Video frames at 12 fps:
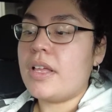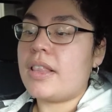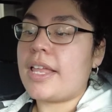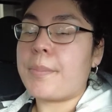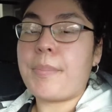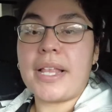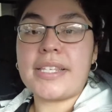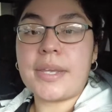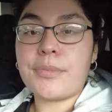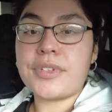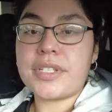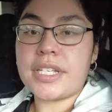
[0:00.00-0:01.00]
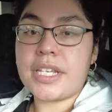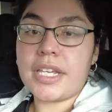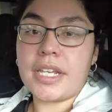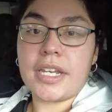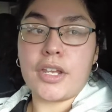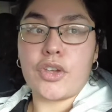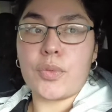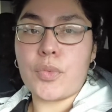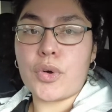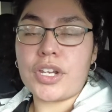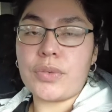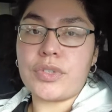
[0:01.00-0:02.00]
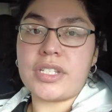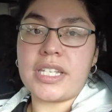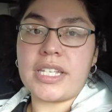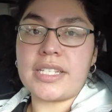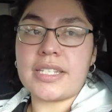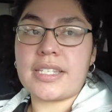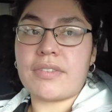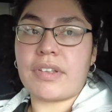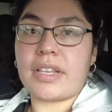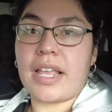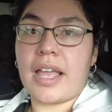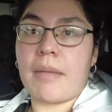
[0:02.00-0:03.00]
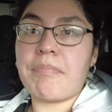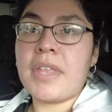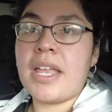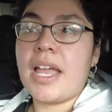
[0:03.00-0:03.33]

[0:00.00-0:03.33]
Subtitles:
like bedtime routine and good morning routines and stuff like that.